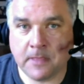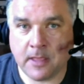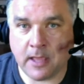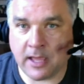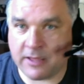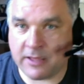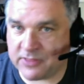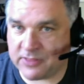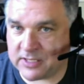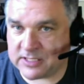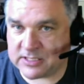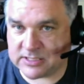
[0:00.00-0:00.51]
I
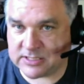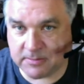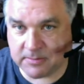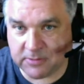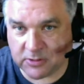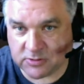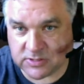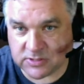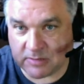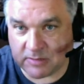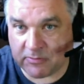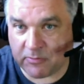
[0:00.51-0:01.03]
think some of
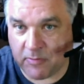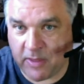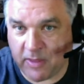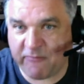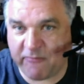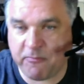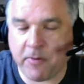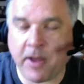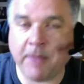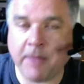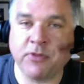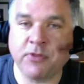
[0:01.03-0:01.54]
those may have
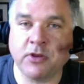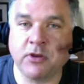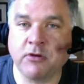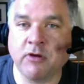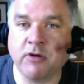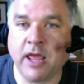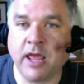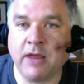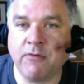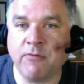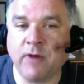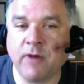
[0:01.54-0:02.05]
popped in your
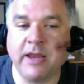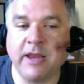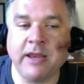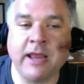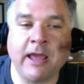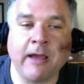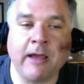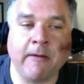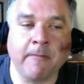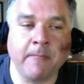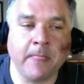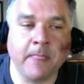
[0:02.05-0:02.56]
head right now.